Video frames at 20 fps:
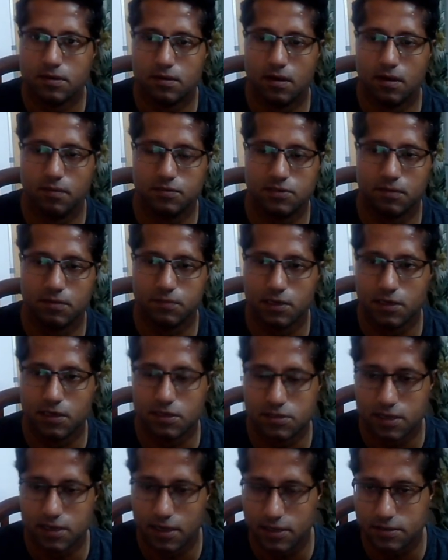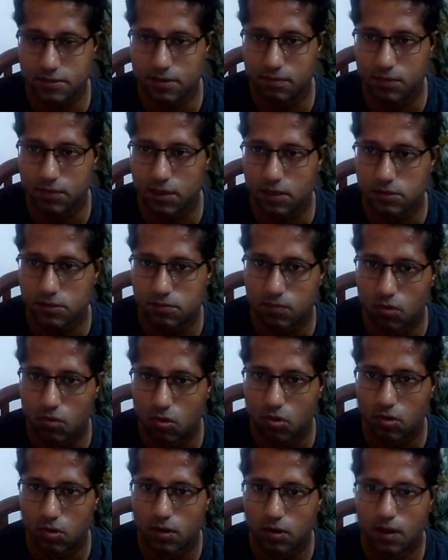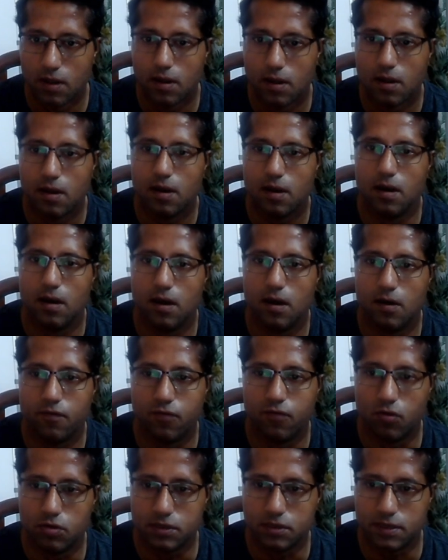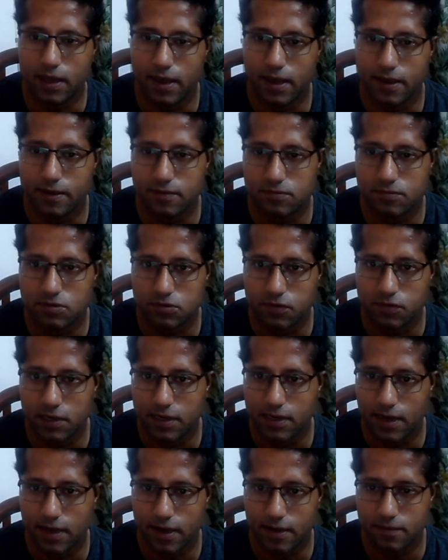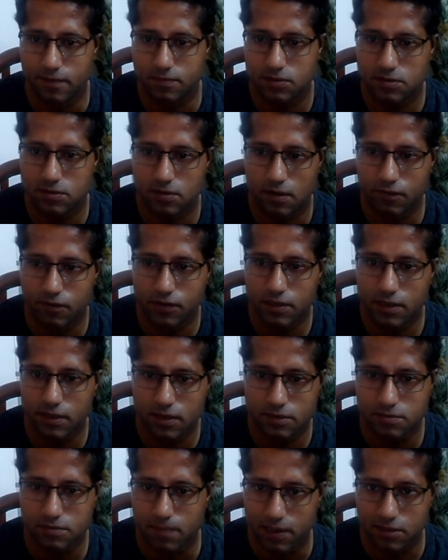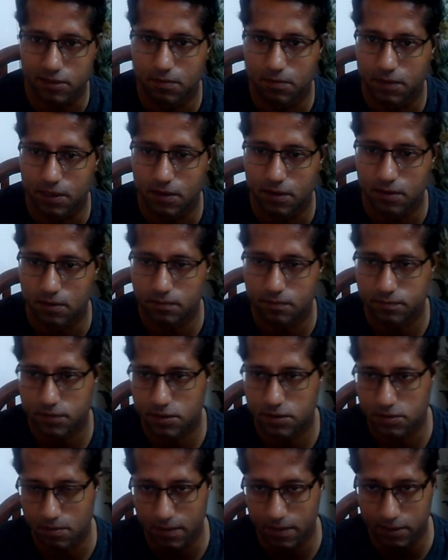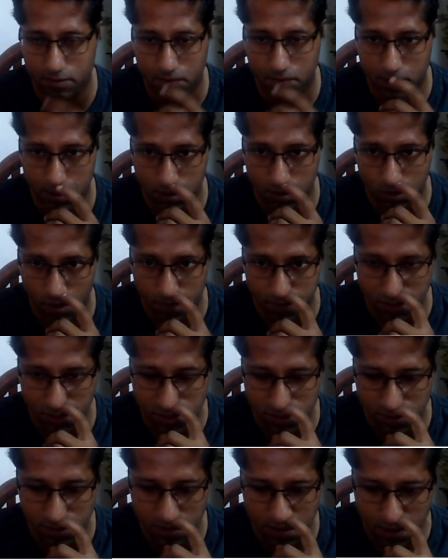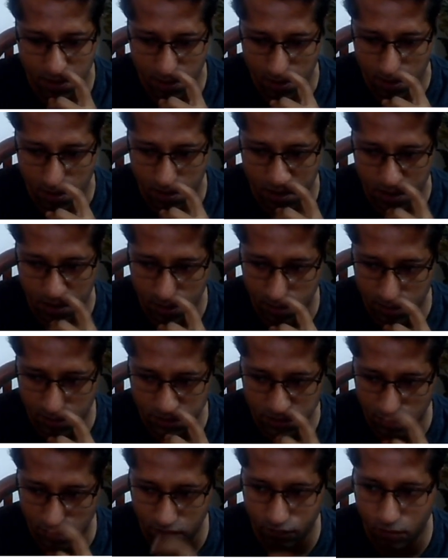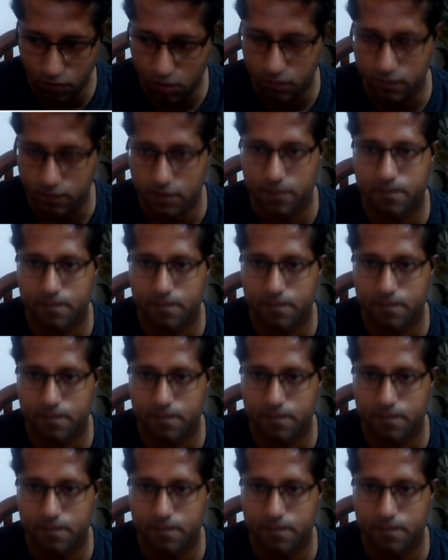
Something is less, something is more, 4 times, 3 times, everything is mathematical. So mathematical operation is involved.